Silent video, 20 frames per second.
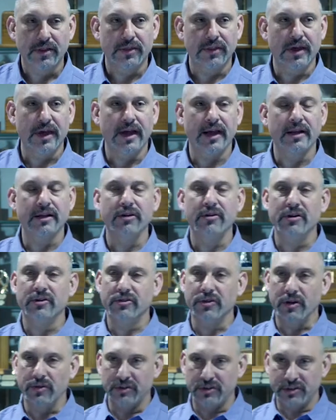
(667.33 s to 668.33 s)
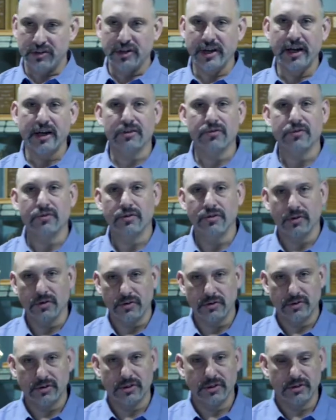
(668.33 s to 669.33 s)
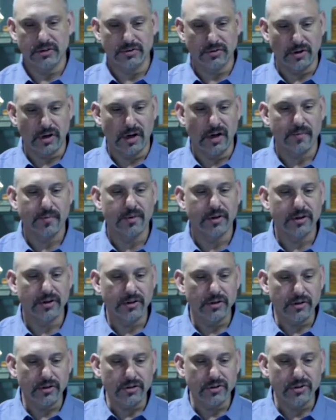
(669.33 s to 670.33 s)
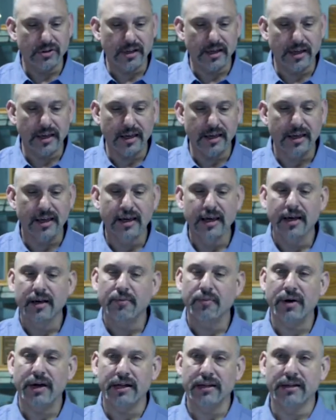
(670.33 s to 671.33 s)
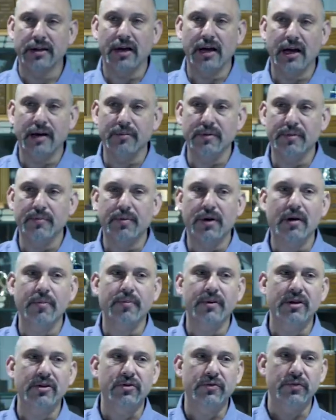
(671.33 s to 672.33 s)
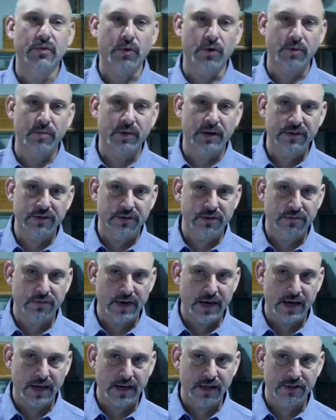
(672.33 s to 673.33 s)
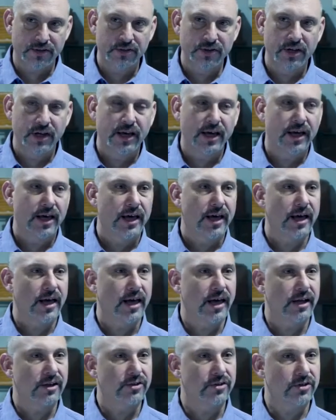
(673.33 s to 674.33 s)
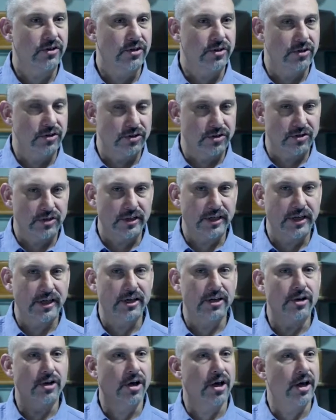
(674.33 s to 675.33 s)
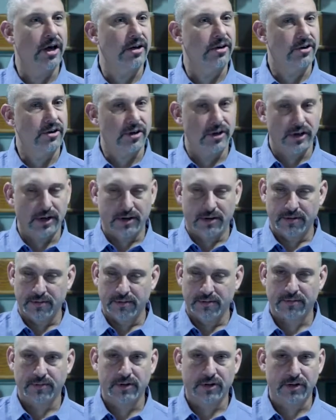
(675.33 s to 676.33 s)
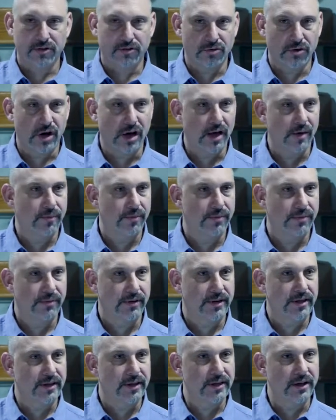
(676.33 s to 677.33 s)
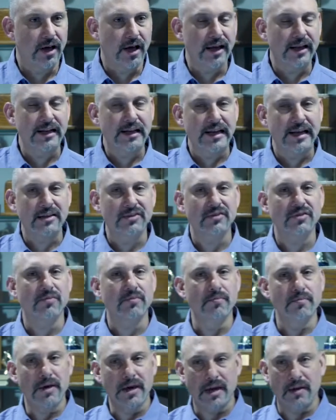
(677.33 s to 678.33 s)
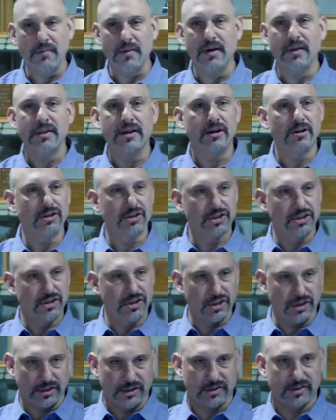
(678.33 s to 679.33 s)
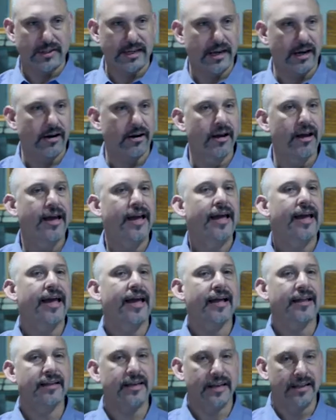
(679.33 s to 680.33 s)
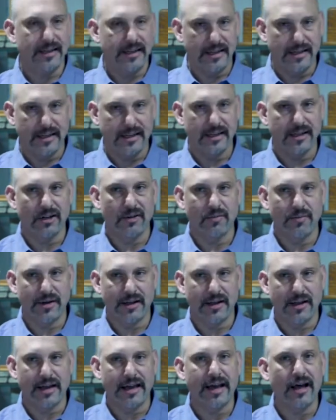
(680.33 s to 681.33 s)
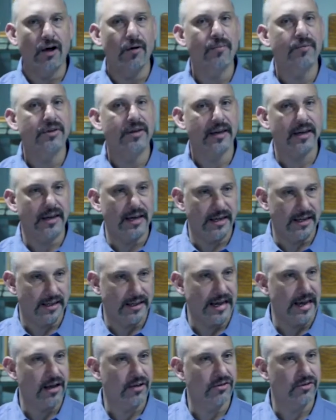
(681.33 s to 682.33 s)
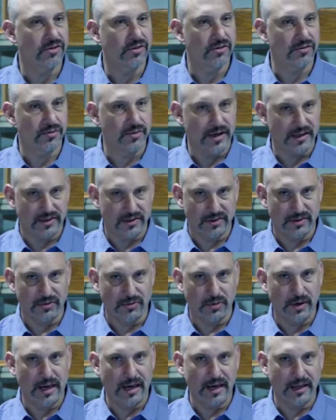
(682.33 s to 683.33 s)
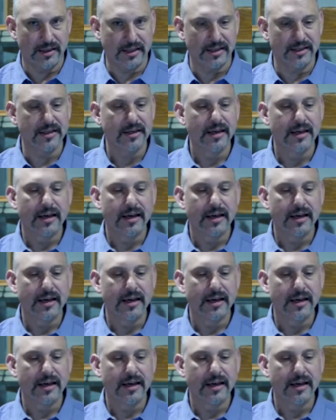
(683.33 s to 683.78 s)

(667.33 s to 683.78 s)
then there is always a chance for those to drop. But usually by the time the puppy's 4 months of age, it's usually not going to drop. Not unless if maybe they're just there and they need a little bit of help to get down to the rest of the way, then